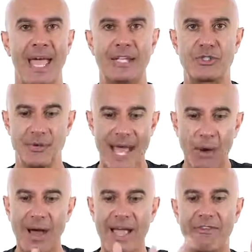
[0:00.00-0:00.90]
And so
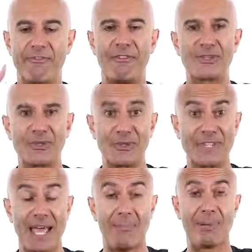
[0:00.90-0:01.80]
now I have a visual
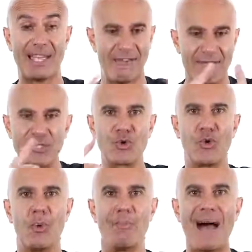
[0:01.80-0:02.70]
template, a
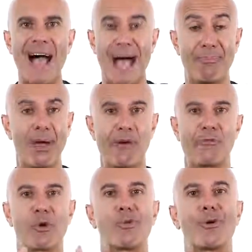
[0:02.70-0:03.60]
visual map
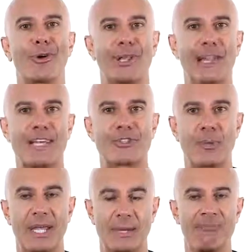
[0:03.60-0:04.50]
for a world-class
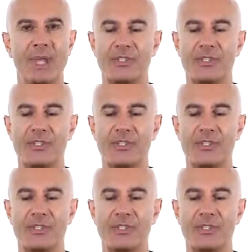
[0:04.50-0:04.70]
week.